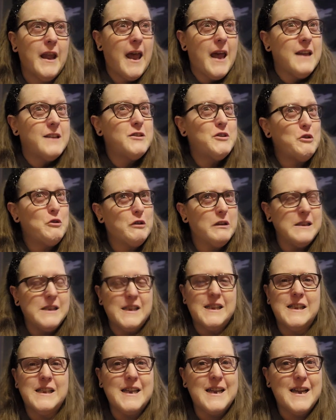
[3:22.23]
as you
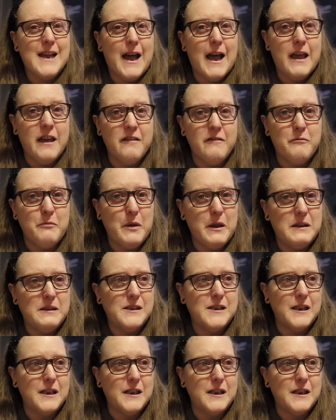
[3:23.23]
can see, I have been